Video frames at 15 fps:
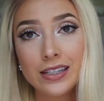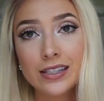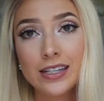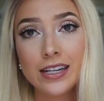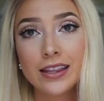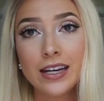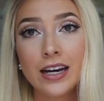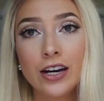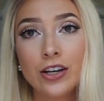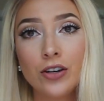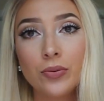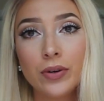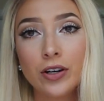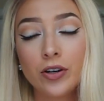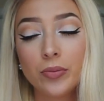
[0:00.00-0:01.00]
take that how
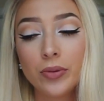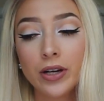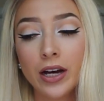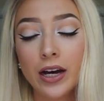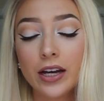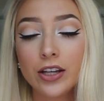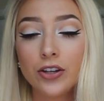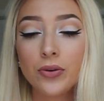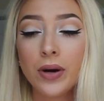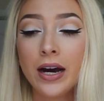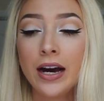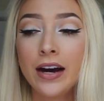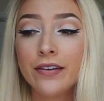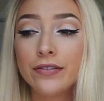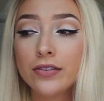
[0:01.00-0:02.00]
you will, but you
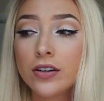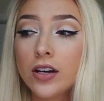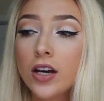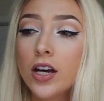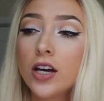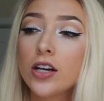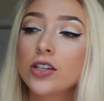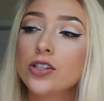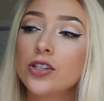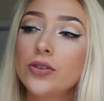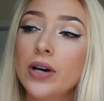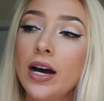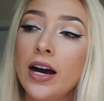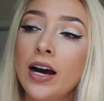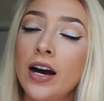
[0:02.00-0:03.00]
have
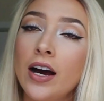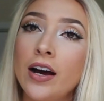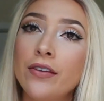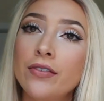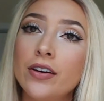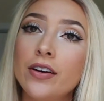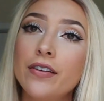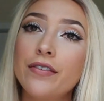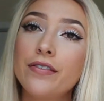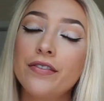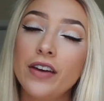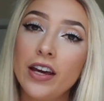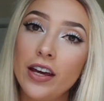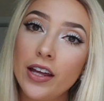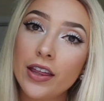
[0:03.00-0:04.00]
to have
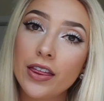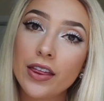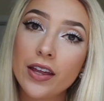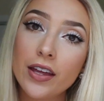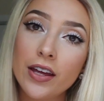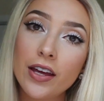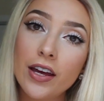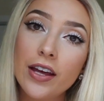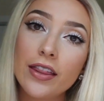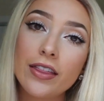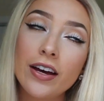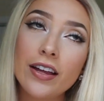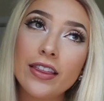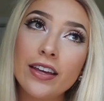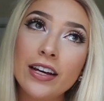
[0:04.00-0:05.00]
faith
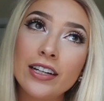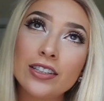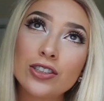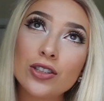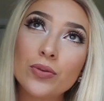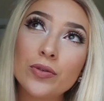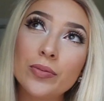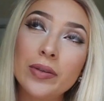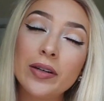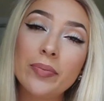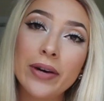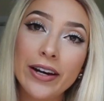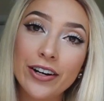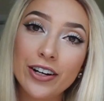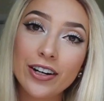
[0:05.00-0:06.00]
that things will be
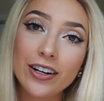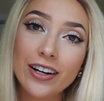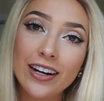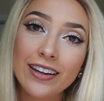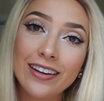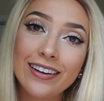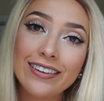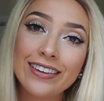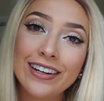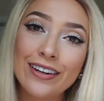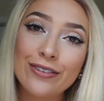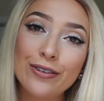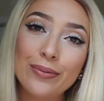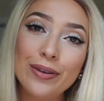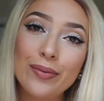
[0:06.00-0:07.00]
better and that
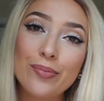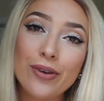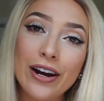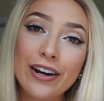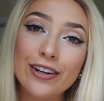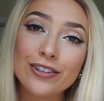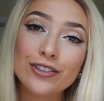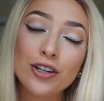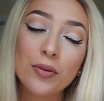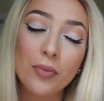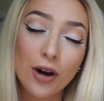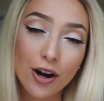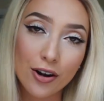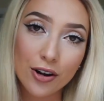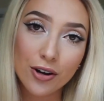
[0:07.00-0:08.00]
there will be brighter
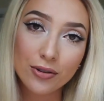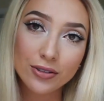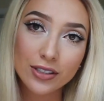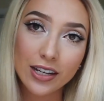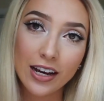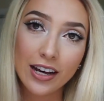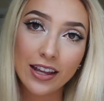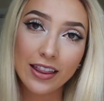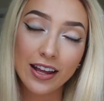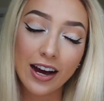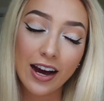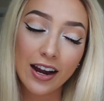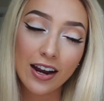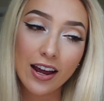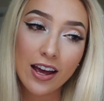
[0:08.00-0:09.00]
tomorrows, and
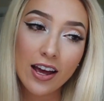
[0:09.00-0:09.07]
that